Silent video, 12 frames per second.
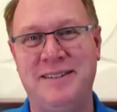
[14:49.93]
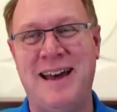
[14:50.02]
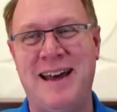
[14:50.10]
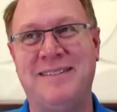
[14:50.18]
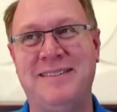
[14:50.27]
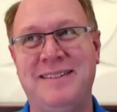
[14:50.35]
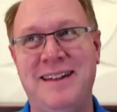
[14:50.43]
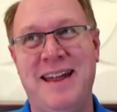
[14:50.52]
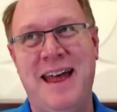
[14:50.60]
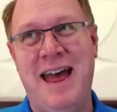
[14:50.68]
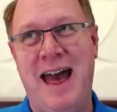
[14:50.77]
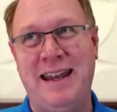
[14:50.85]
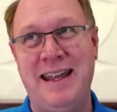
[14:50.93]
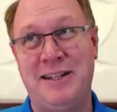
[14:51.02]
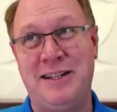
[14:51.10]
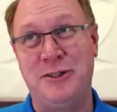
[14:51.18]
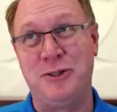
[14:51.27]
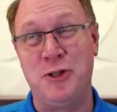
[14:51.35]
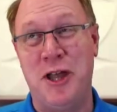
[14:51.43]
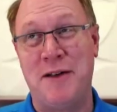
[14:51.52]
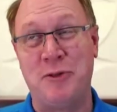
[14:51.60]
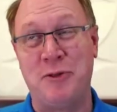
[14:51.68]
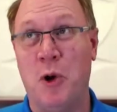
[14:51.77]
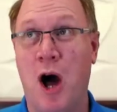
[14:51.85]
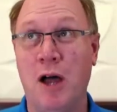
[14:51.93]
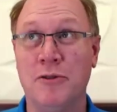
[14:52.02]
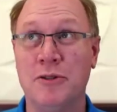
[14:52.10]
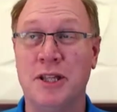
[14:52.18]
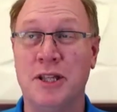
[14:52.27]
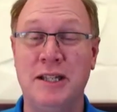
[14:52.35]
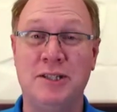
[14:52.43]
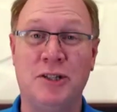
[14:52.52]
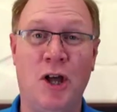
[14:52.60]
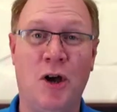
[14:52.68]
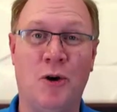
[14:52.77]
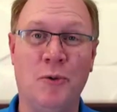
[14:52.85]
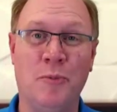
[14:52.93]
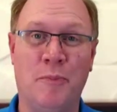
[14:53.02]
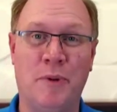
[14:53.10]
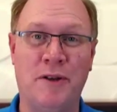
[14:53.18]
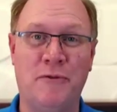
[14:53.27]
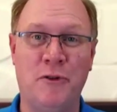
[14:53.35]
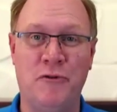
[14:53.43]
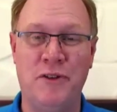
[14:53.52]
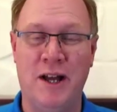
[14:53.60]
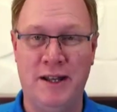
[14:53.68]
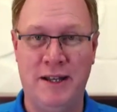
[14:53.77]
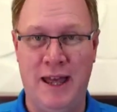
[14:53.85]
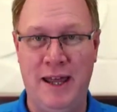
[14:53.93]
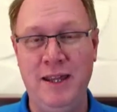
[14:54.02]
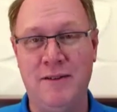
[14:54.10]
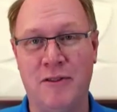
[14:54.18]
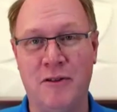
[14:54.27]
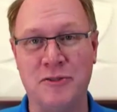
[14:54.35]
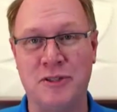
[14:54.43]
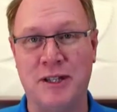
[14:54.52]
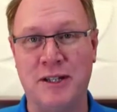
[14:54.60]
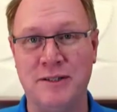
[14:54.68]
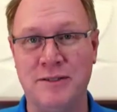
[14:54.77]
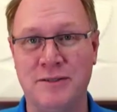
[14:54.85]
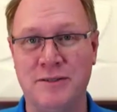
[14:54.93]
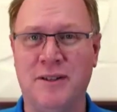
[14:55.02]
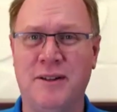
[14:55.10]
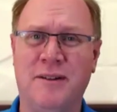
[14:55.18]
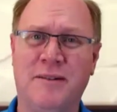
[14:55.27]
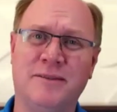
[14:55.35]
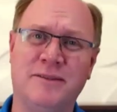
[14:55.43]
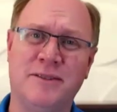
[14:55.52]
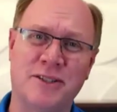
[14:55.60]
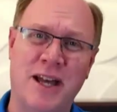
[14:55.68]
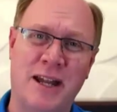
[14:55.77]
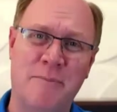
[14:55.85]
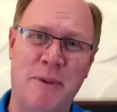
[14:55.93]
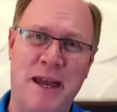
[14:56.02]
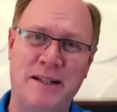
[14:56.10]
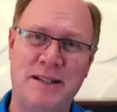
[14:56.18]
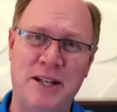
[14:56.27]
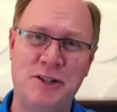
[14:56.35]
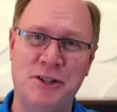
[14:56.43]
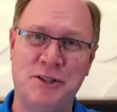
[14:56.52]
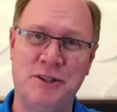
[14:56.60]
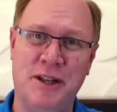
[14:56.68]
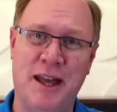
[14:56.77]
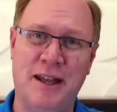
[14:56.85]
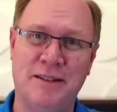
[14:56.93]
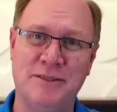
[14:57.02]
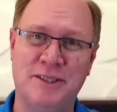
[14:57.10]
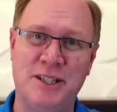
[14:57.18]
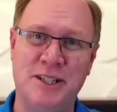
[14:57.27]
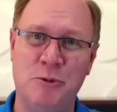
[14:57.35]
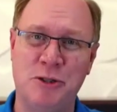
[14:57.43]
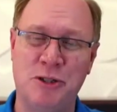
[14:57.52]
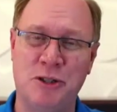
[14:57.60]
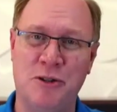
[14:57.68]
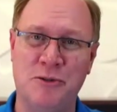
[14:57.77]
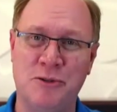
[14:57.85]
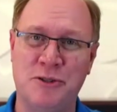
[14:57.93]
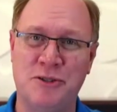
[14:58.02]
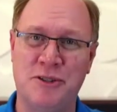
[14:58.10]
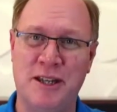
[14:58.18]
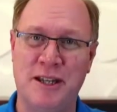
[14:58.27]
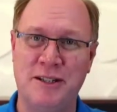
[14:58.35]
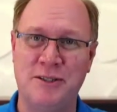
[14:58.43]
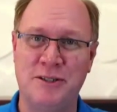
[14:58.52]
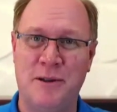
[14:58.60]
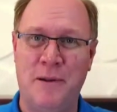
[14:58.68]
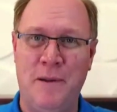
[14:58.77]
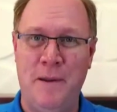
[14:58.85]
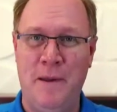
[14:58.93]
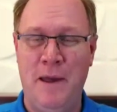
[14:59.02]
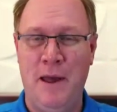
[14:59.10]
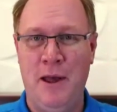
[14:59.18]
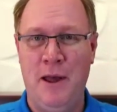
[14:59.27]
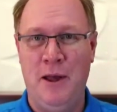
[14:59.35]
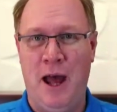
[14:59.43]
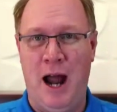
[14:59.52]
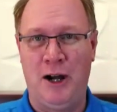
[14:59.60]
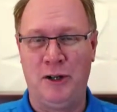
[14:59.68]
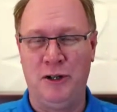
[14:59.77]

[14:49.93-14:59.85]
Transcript: Yeah. And again, do you have to do all those things? No. But if you've done any of those things, just kind of pay attention and see which of those things are a